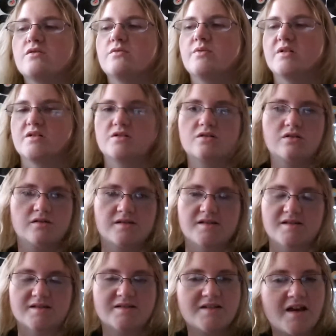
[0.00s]
which
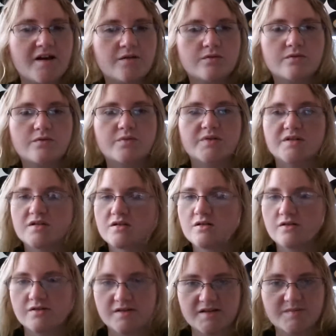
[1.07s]
causes doubt, which
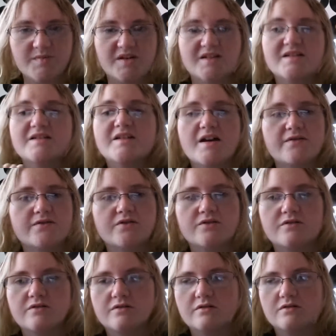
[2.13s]
causes me to never